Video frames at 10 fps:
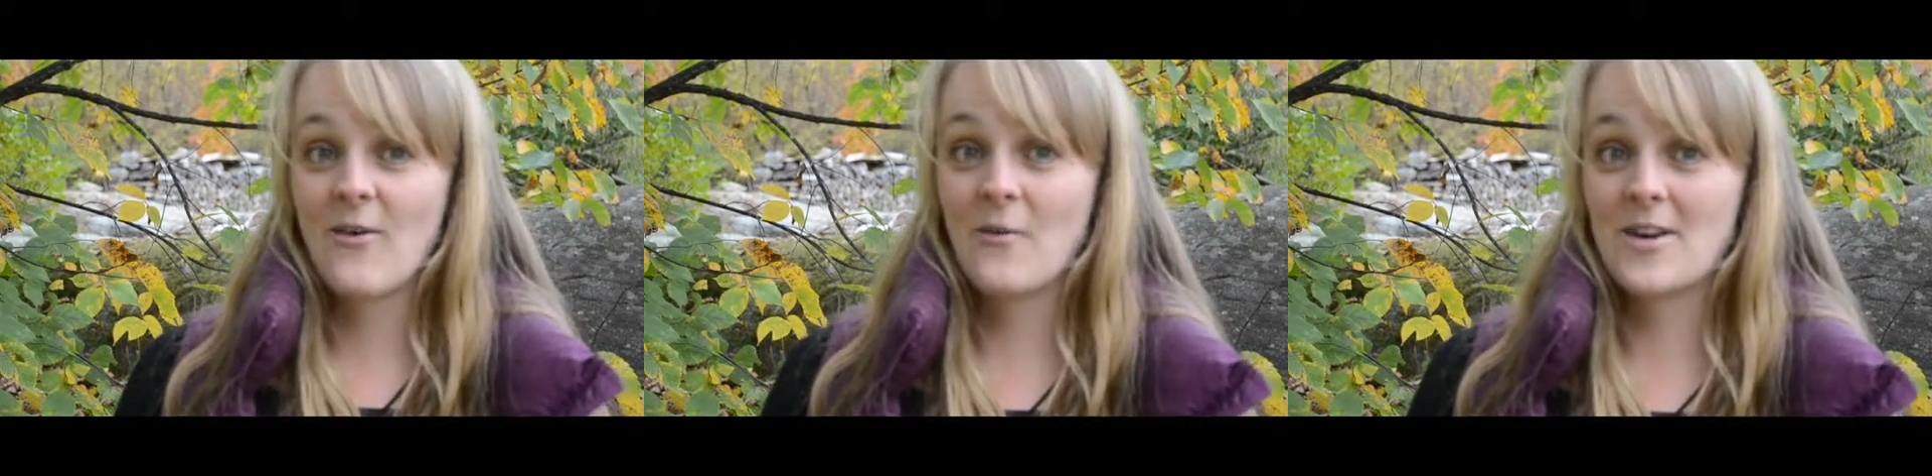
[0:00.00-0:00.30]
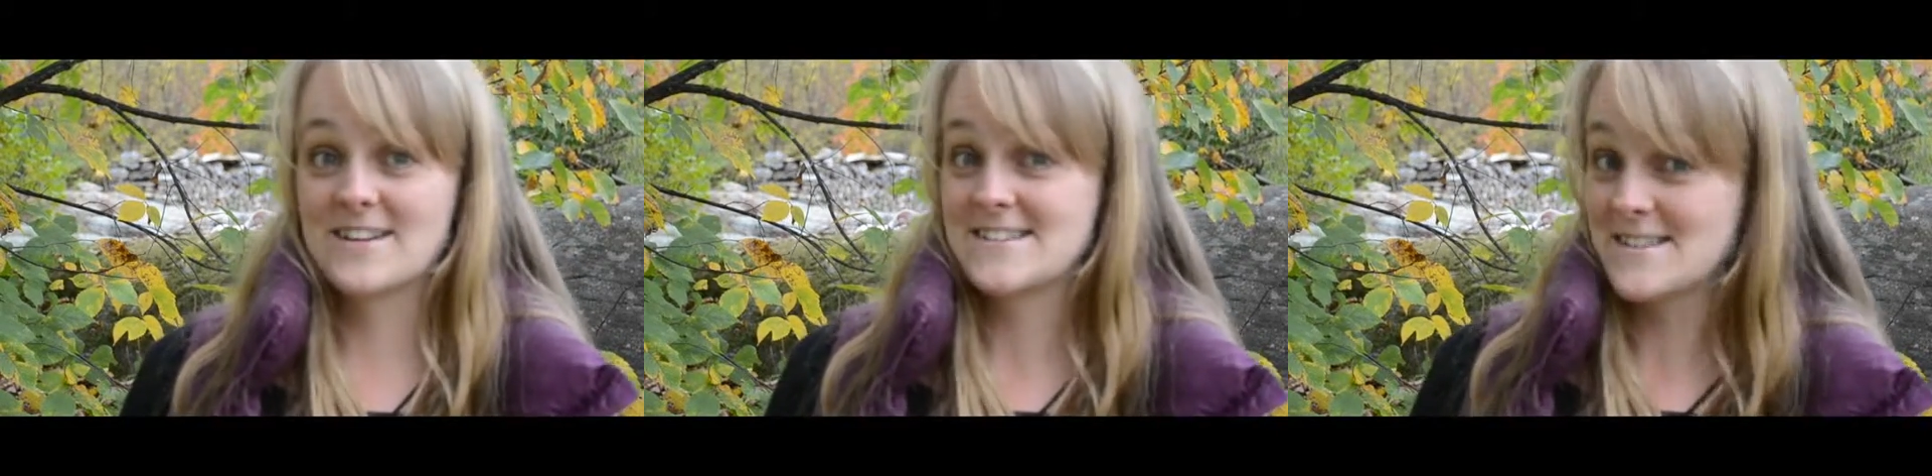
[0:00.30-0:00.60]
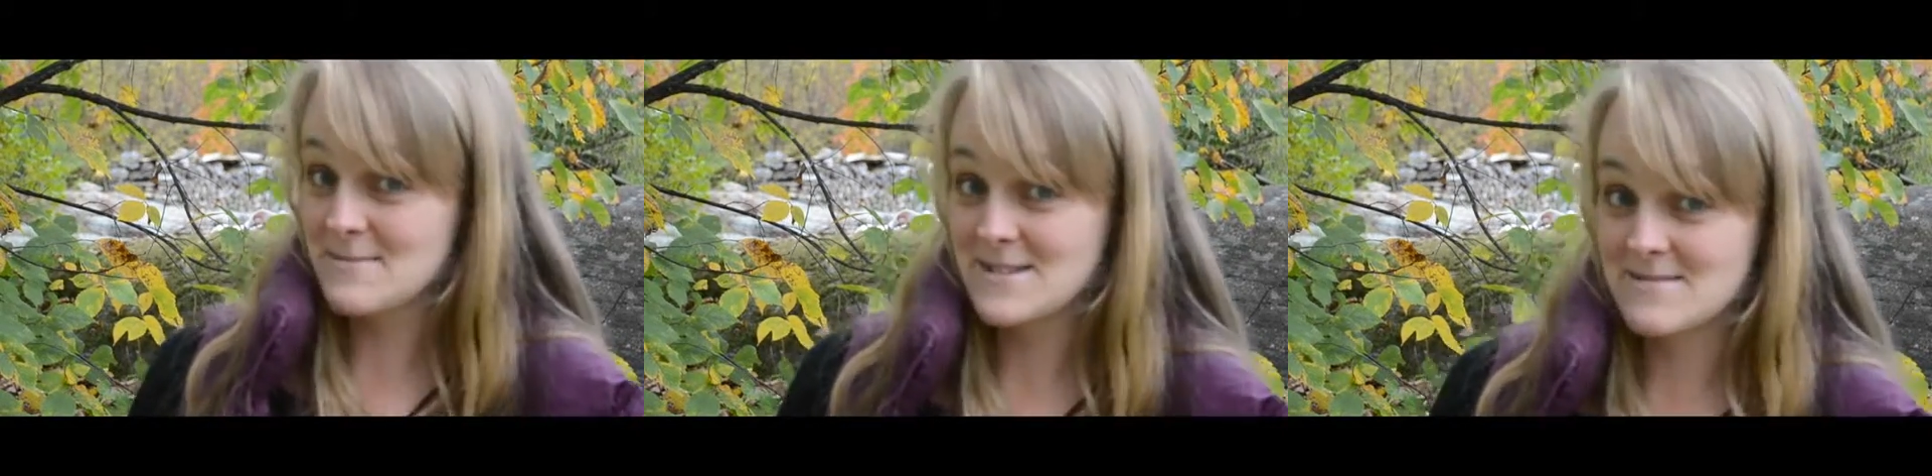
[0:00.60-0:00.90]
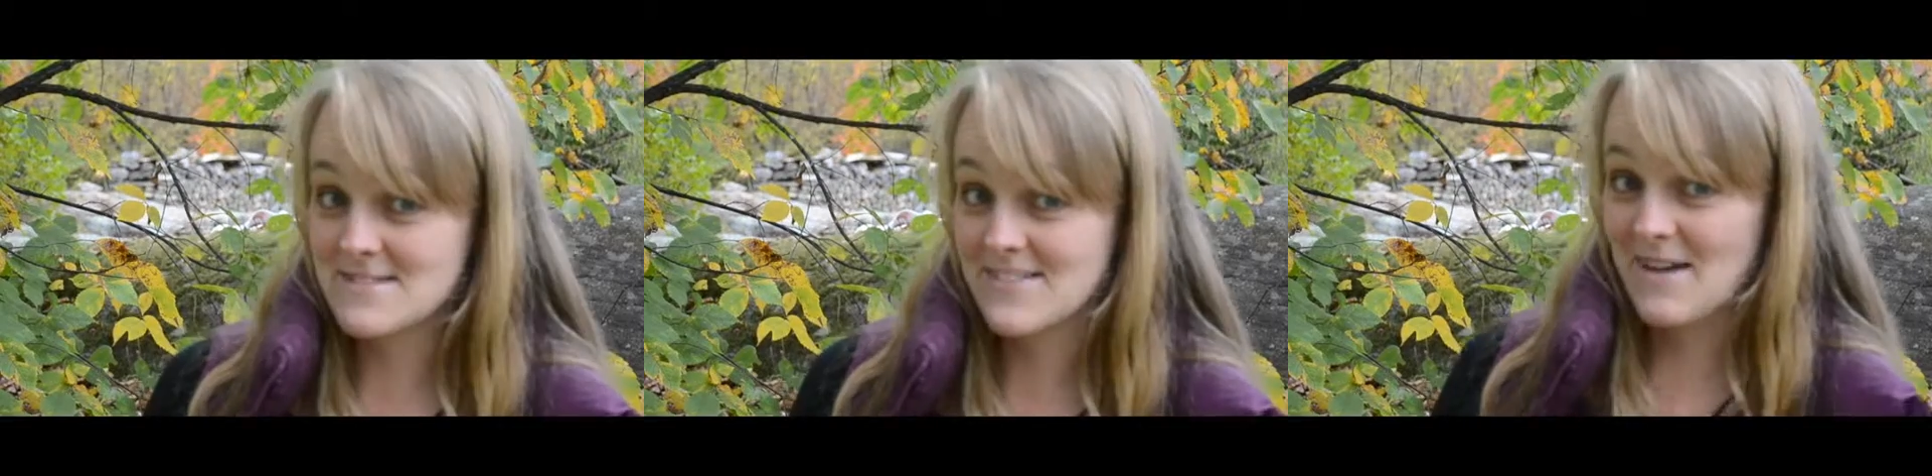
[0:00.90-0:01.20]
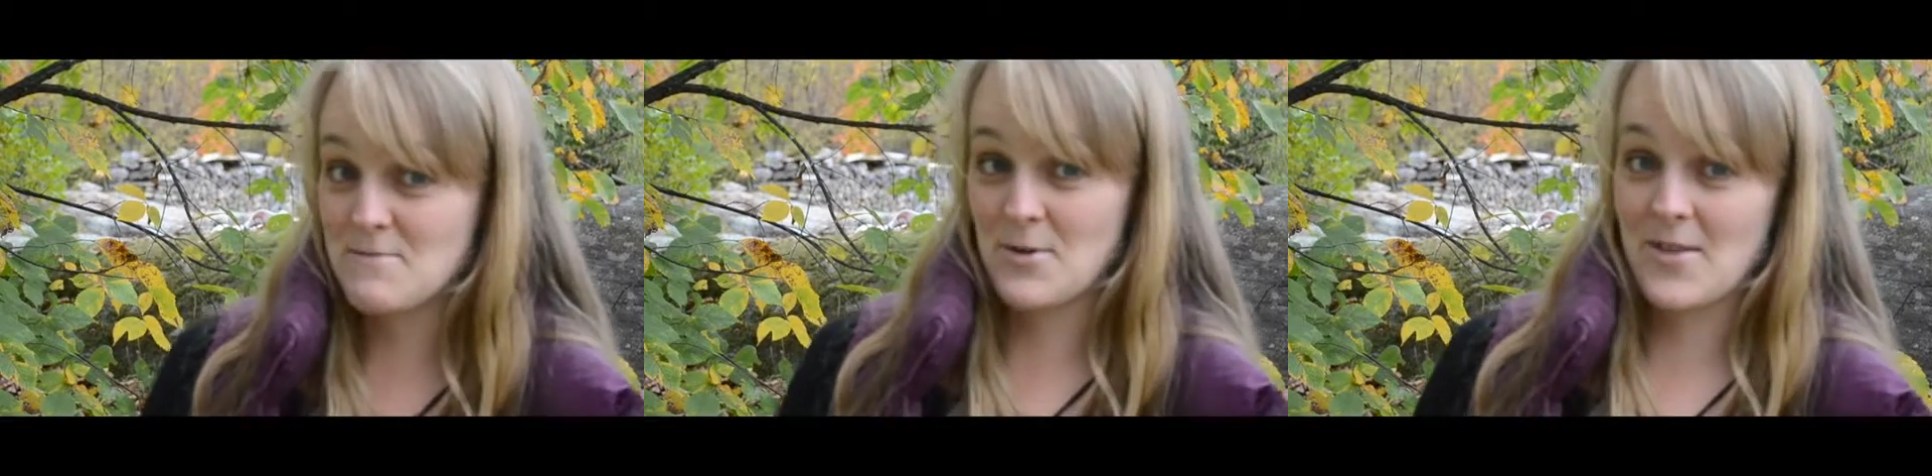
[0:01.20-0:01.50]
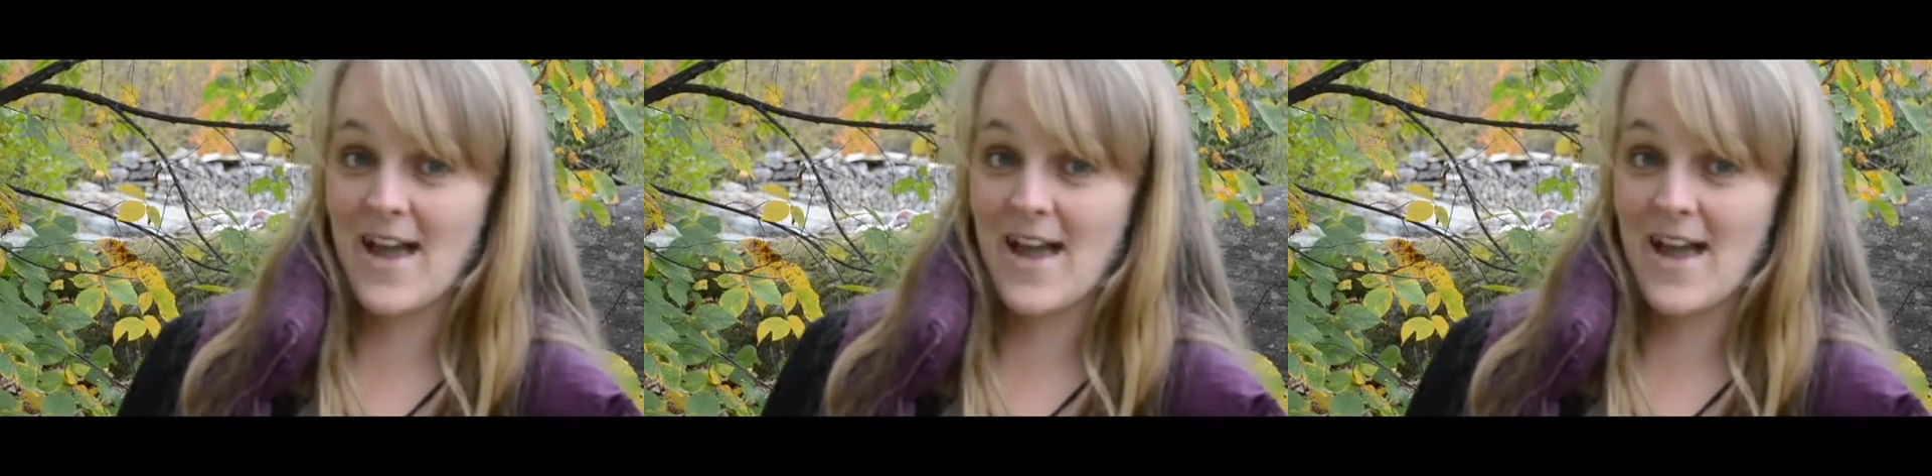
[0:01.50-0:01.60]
what are symptoms of mold